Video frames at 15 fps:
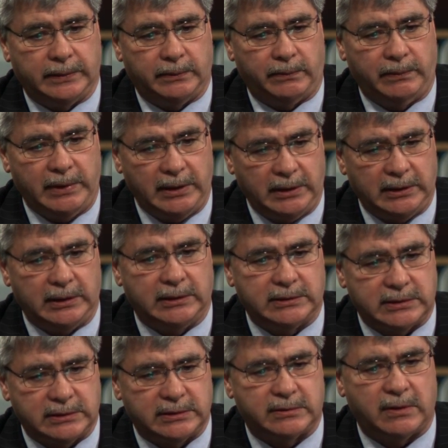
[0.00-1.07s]
really
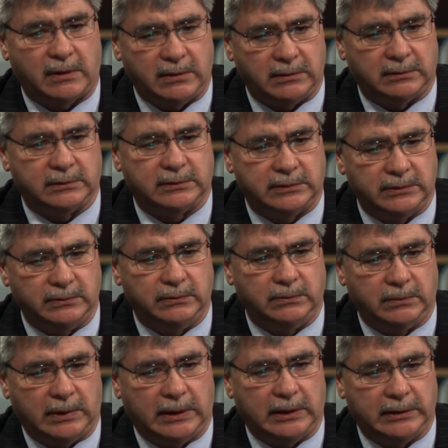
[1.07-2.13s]
struggle
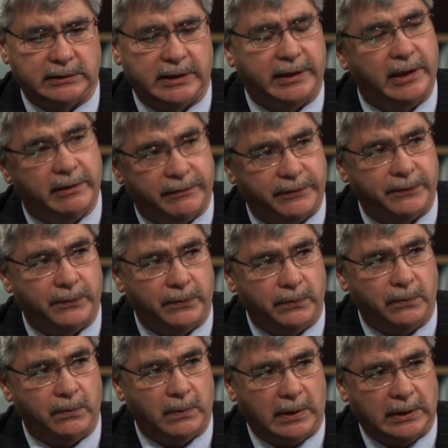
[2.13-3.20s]
to get
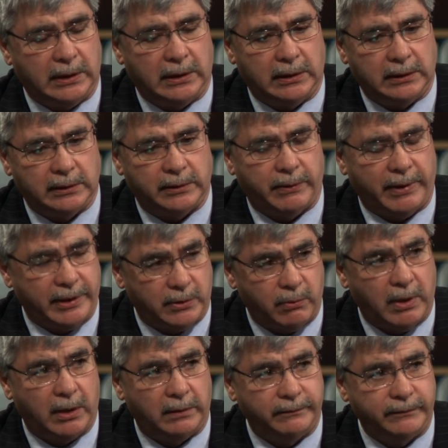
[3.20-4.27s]
through grade
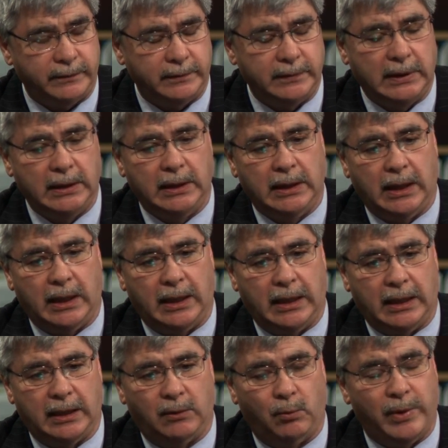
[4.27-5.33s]
12.
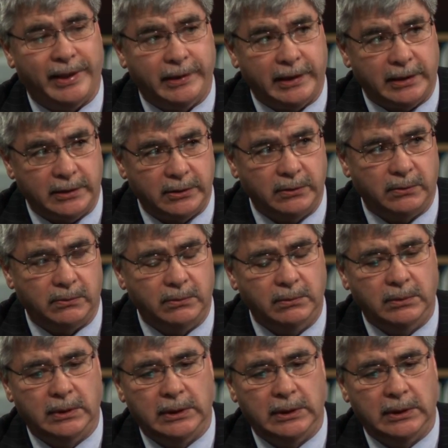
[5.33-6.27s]
When they do,